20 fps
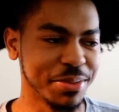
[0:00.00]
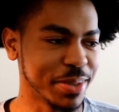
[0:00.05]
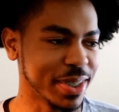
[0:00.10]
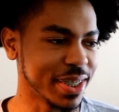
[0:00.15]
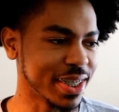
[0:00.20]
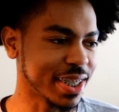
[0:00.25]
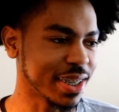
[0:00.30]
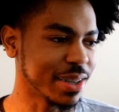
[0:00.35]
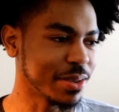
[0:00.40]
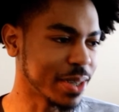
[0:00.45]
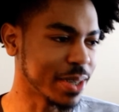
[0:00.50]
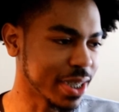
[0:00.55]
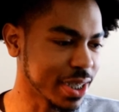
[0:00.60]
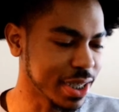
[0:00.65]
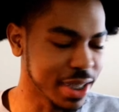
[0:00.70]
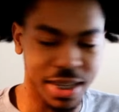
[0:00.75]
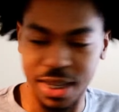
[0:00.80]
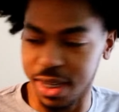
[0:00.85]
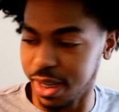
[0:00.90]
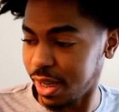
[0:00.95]
But anyway,
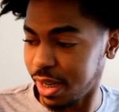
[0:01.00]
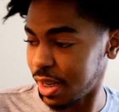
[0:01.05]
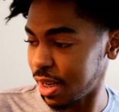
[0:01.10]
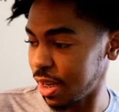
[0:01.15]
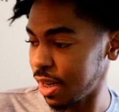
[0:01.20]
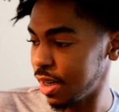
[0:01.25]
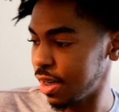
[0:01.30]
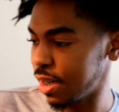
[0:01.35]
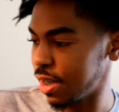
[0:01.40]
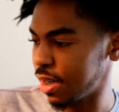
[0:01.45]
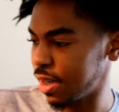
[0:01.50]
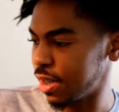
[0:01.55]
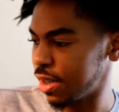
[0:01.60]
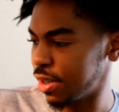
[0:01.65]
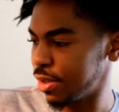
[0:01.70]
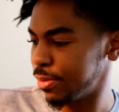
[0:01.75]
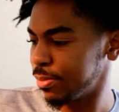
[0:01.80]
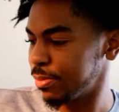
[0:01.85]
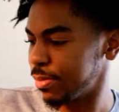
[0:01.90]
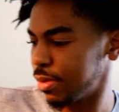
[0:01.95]
yeah,
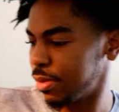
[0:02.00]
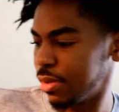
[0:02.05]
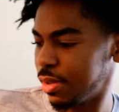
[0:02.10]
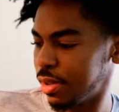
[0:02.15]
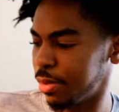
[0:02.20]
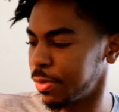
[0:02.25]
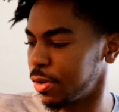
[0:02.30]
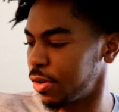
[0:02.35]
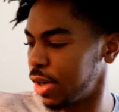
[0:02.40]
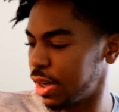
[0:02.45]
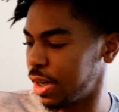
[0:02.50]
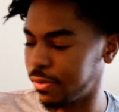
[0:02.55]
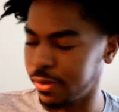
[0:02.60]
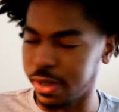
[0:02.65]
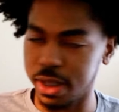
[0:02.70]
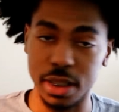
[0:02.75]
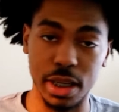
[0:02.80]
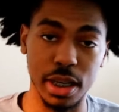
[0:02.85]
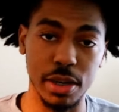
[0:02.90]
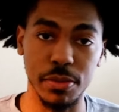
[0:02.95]
um, let me go ahead and
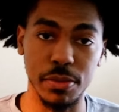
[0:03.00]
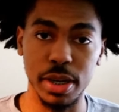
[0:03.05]
finish getting